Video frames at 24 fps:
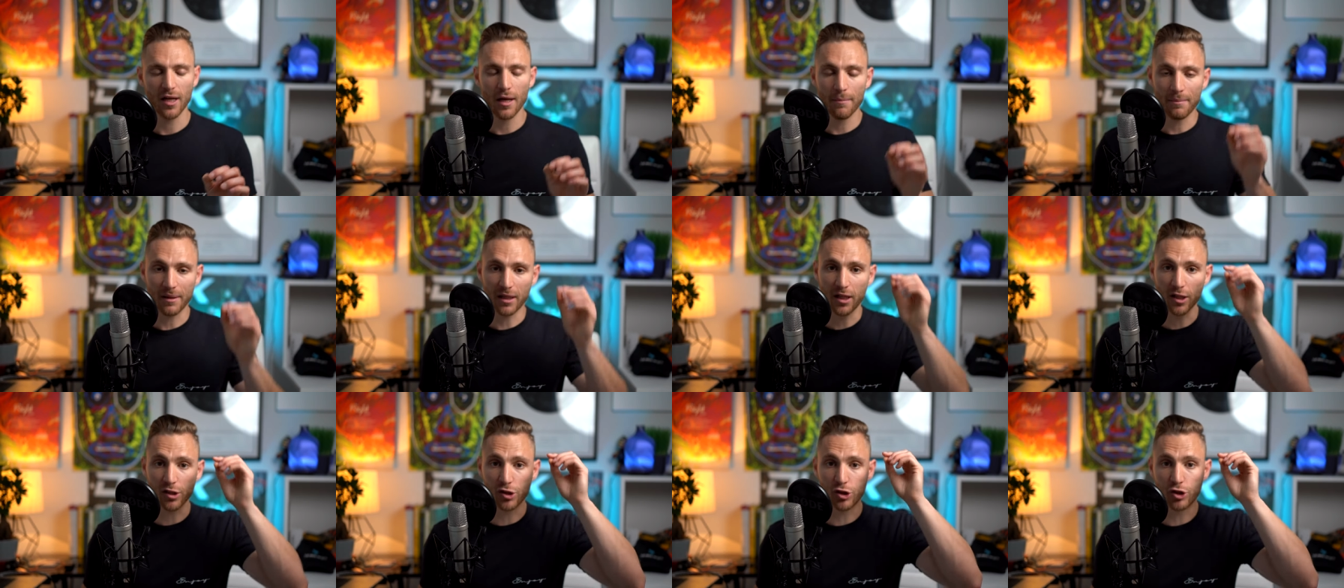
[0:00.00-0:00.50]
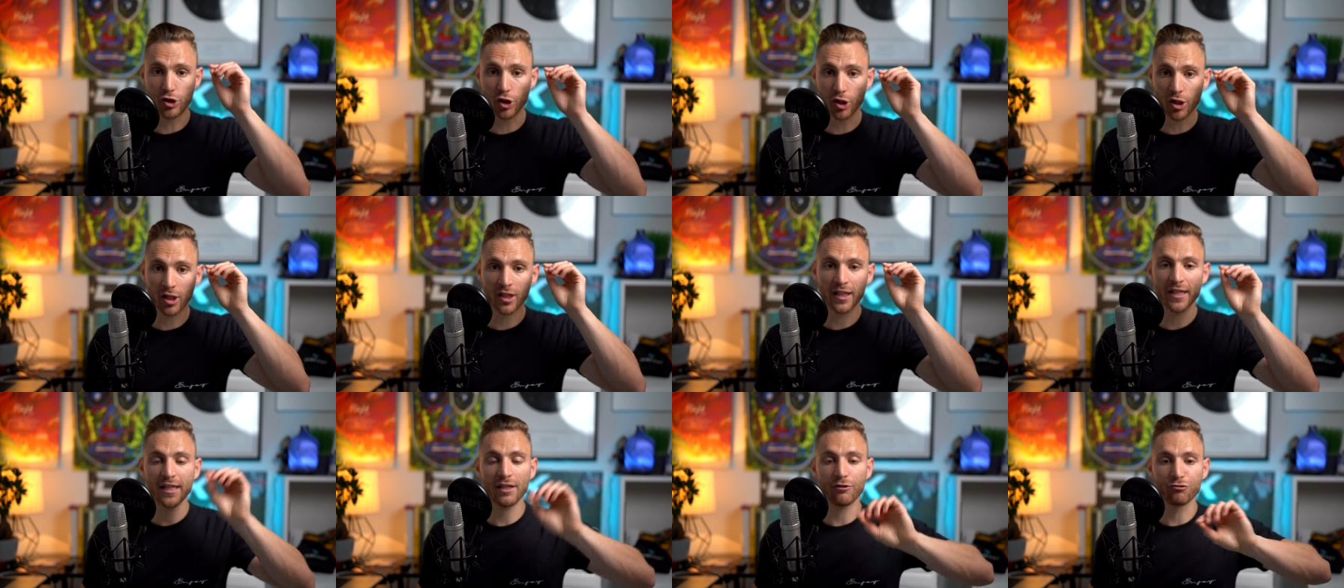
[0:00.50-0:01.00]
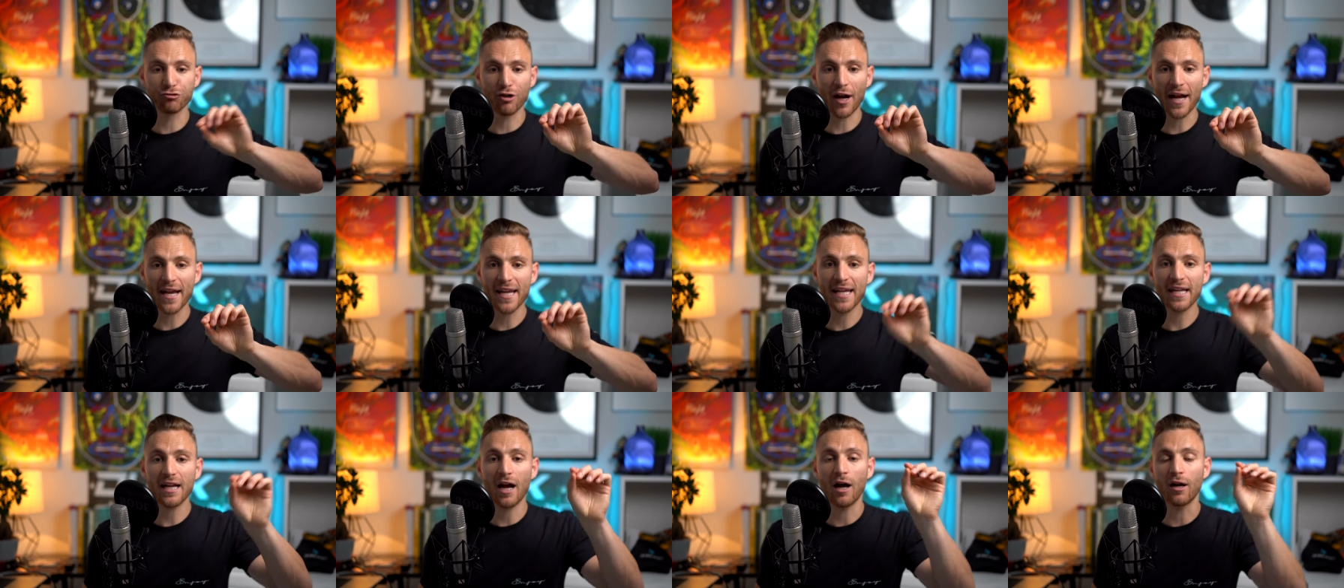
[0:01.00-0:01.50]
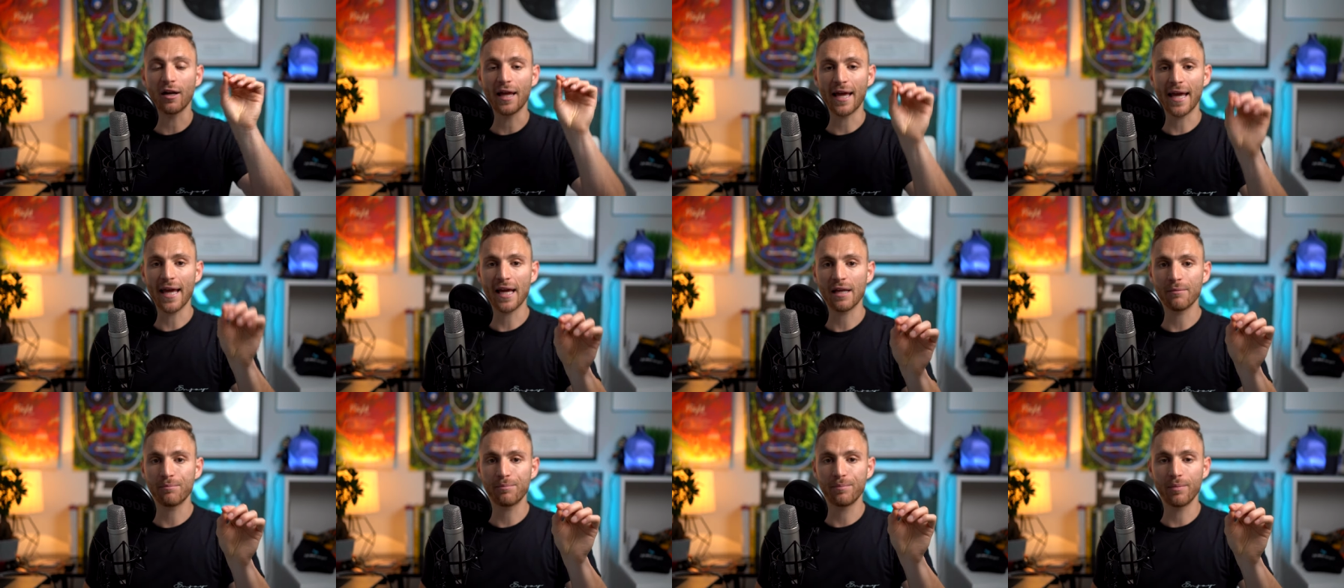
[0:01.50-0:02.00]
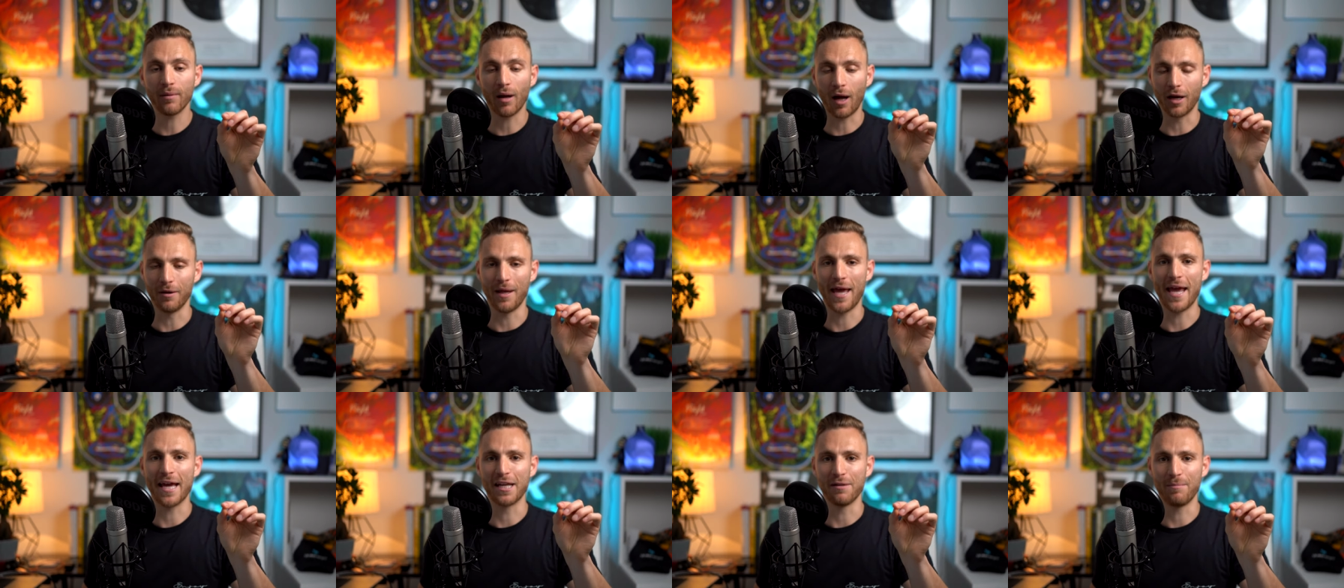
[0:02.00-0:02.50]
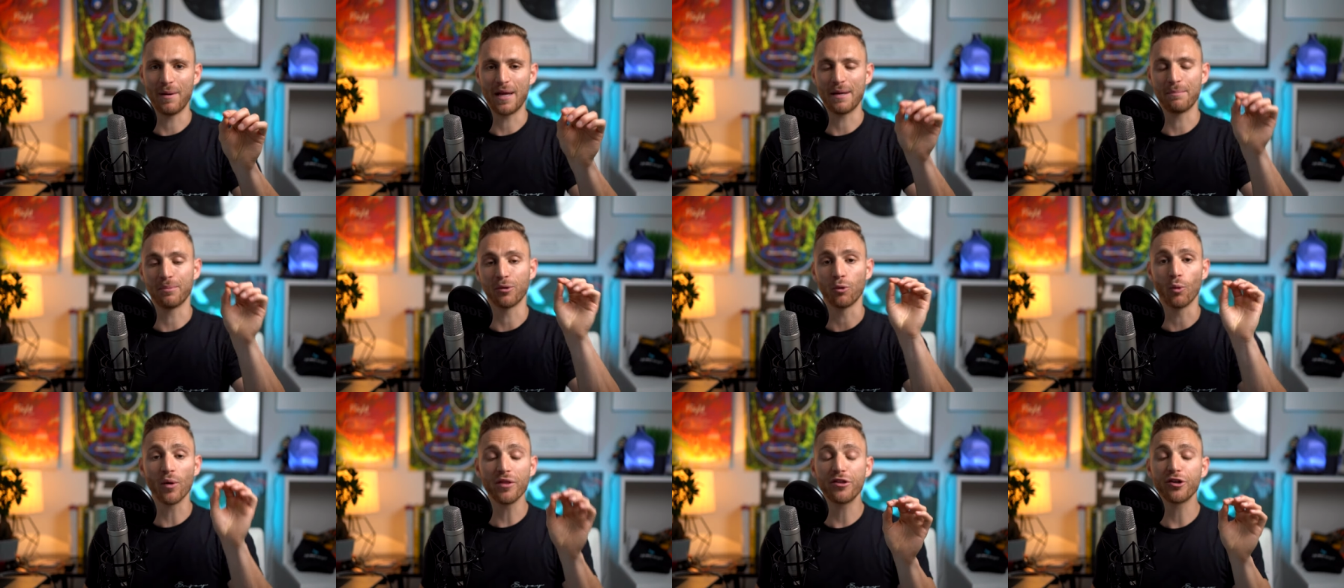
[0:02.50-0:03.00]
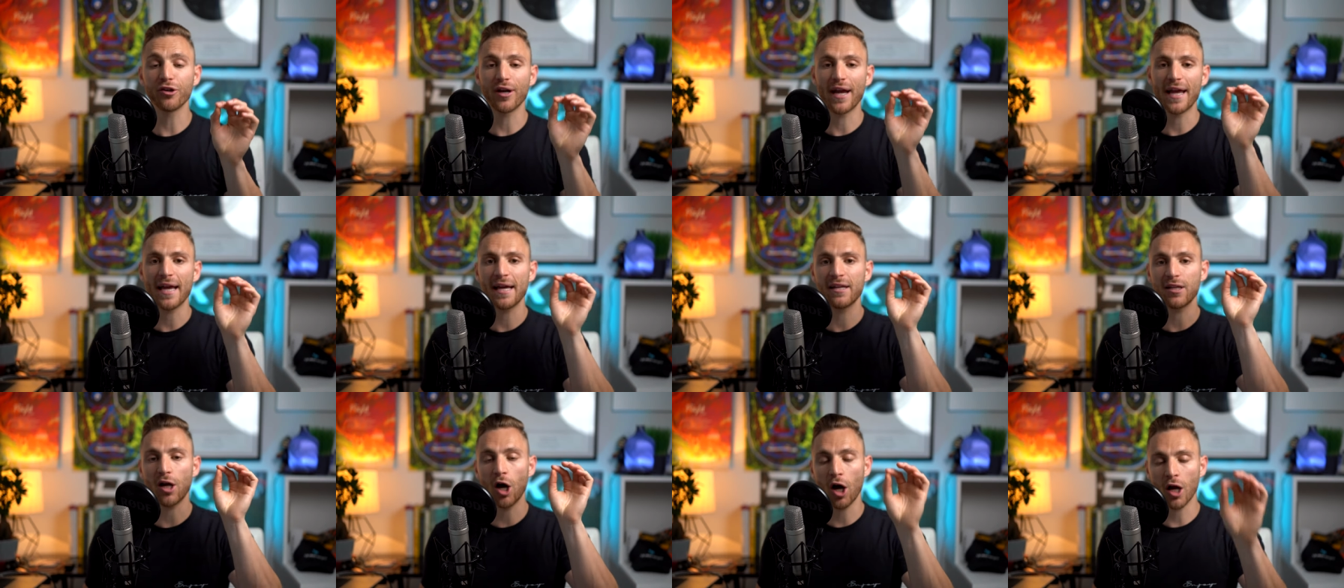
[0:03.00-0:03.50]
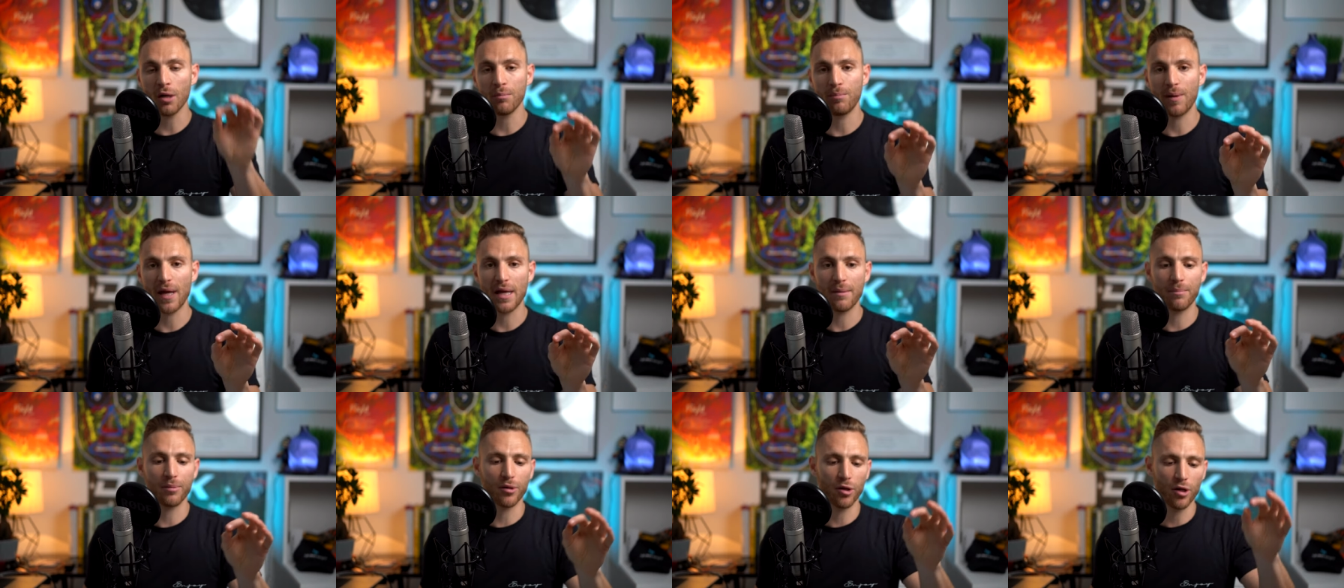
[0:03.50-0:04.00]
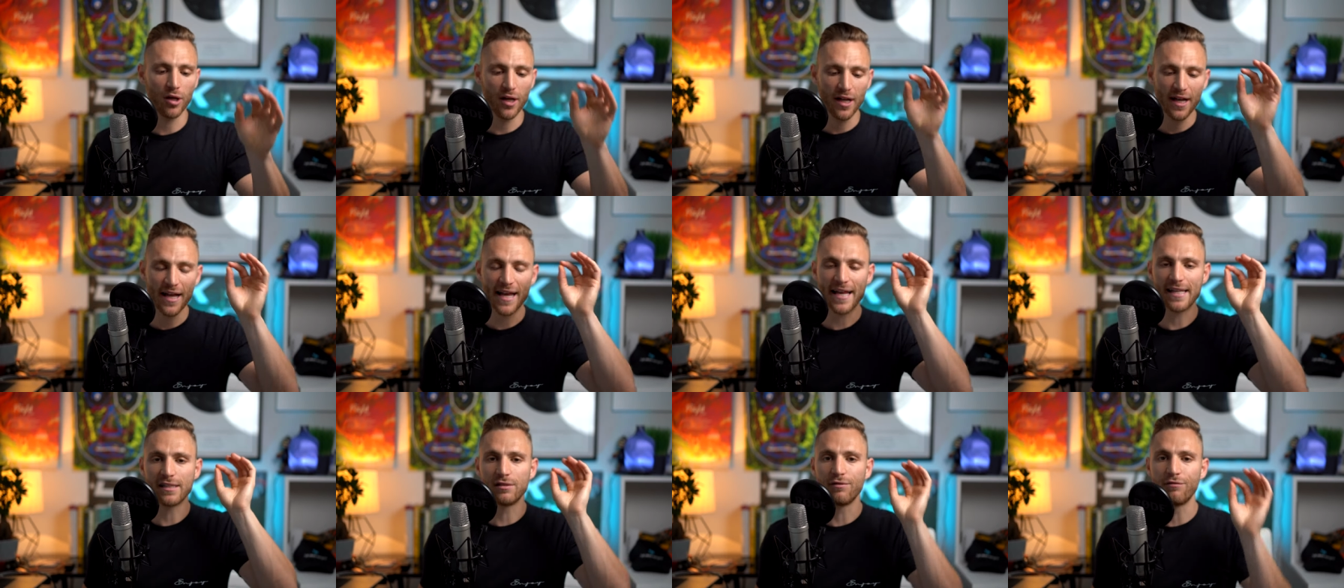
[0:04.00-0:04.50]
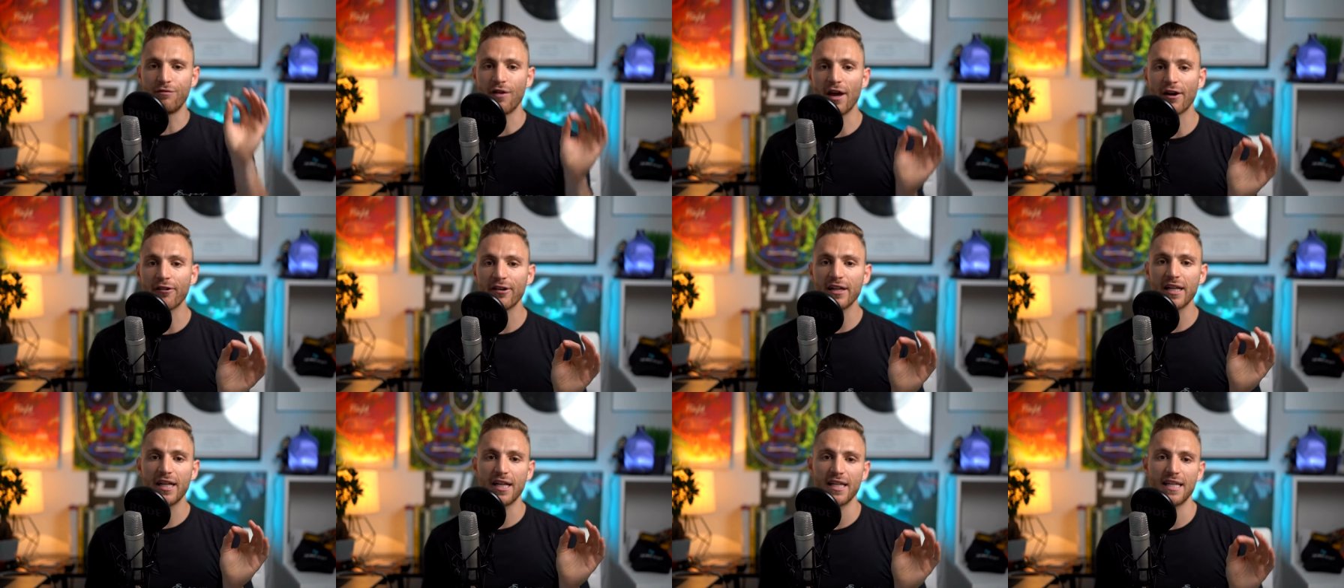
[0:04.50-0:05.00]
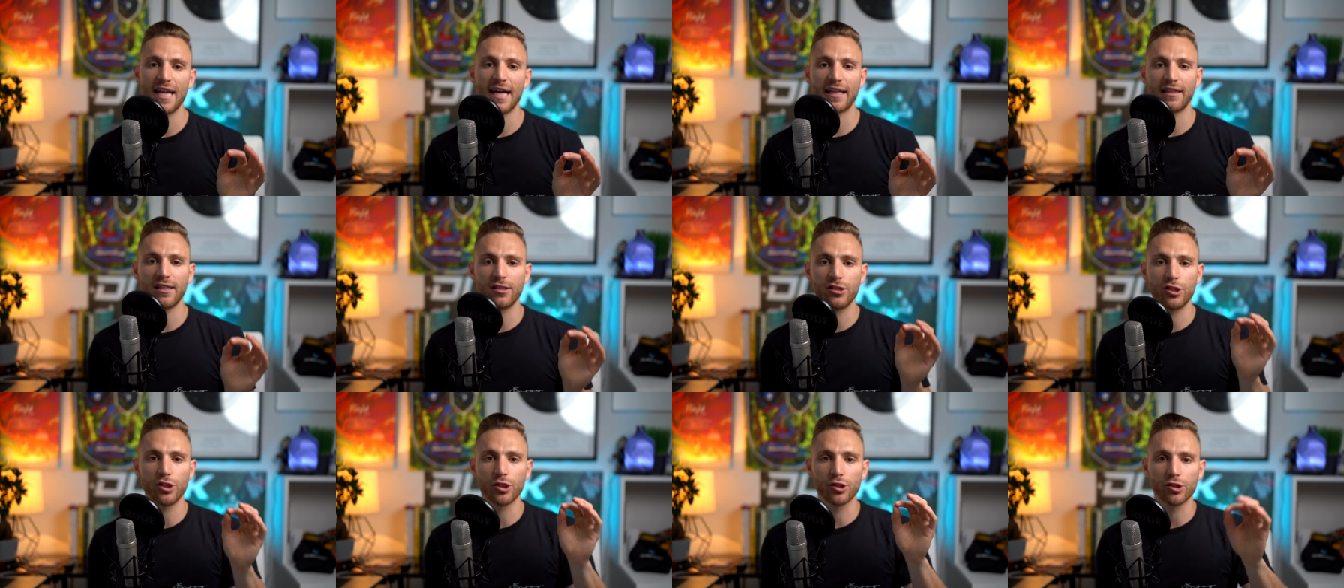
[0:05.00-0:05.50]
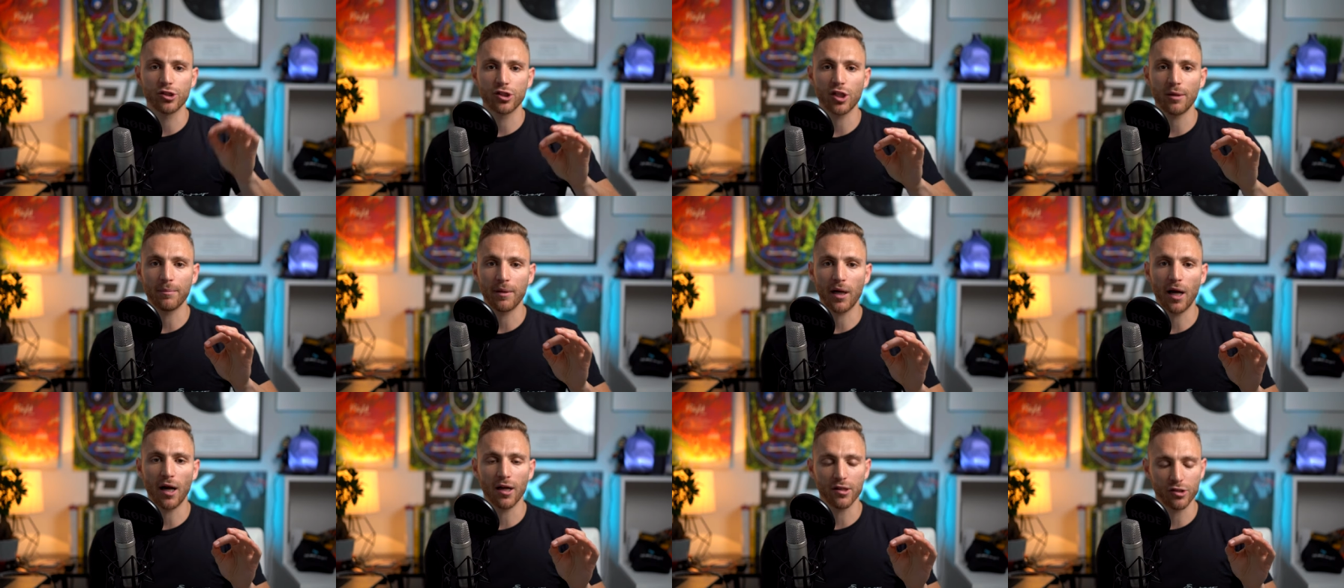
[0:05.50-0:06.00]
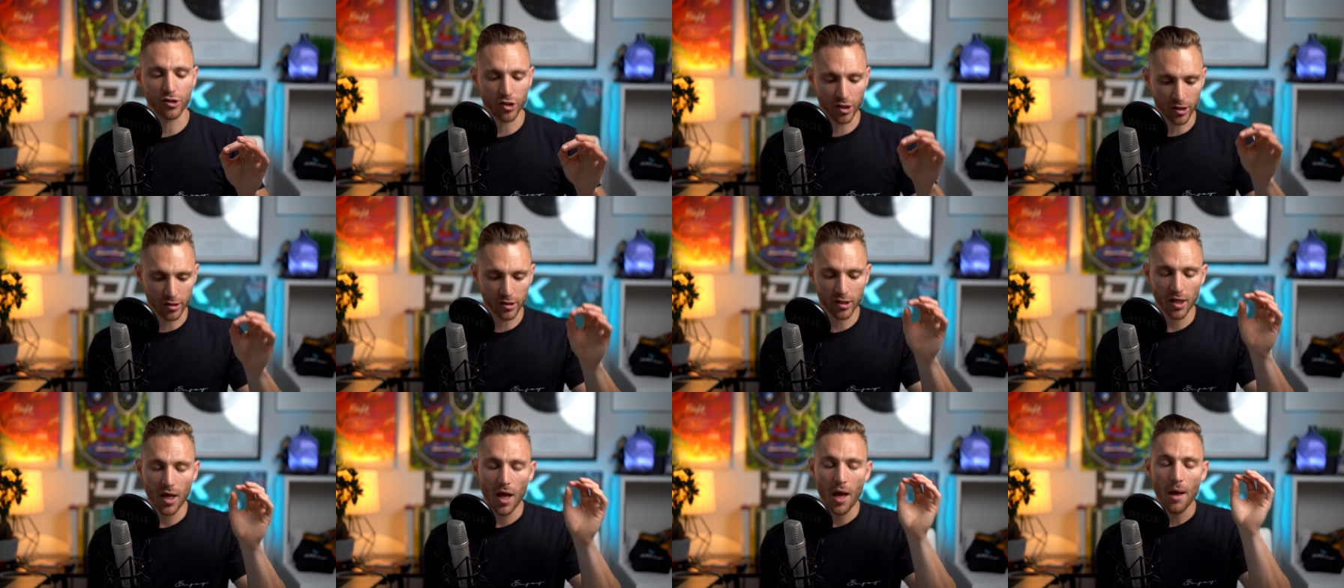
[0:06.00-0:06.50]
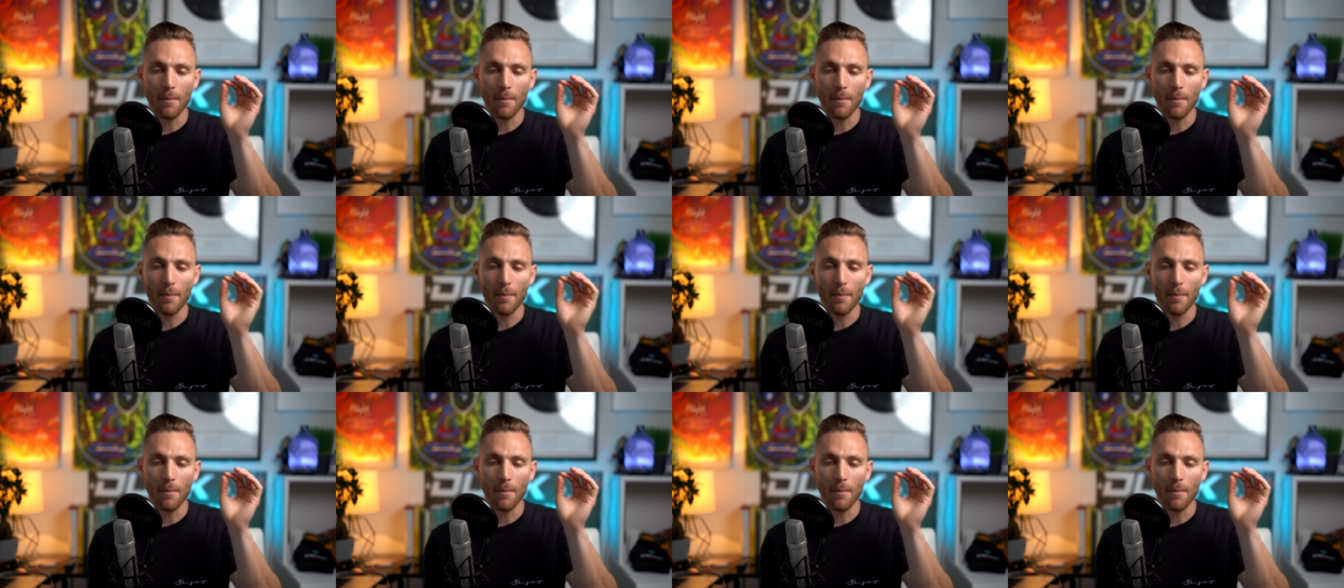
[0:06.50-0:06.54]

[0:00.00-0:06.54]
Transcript: because journaling writing on hand on hand paper with your hand on paper is very connected to your subconscious